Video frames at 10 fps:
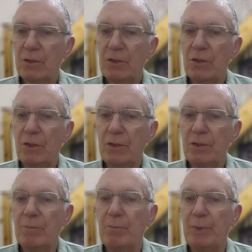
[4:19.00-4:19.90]
had
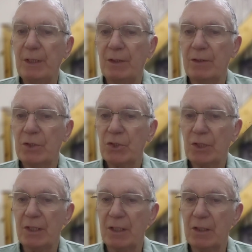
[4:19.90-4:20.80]
bitten the
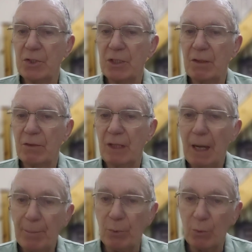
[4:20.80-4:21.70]
snake instead of the
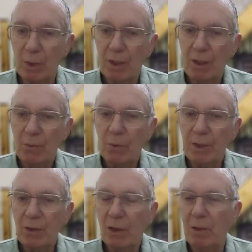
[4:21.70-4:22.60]
apple, we
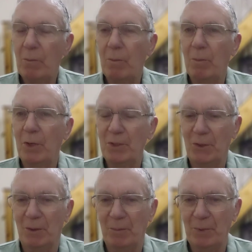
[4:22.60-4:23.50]
might
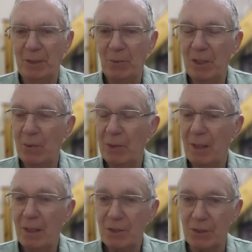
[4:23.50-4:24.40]
not be where we
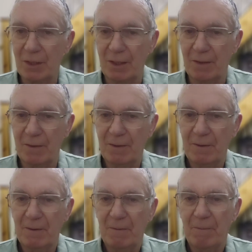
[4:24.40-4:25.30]
are today.
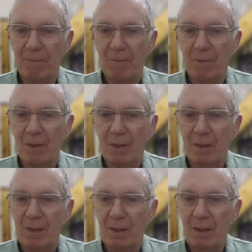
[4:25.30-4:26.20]

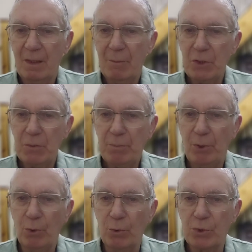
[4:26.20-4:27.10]
Allow me to
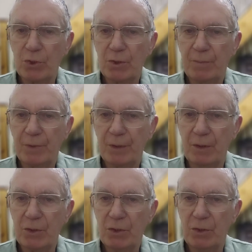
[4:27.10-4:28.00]
pause
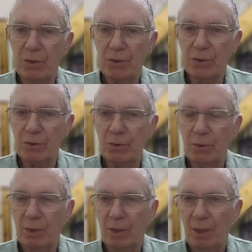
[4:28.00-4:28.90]
and turn to
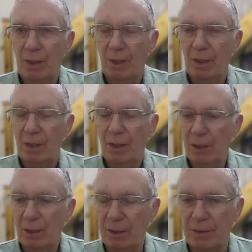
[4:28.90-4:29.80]

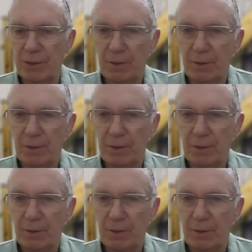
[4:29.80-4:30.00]
Ireland.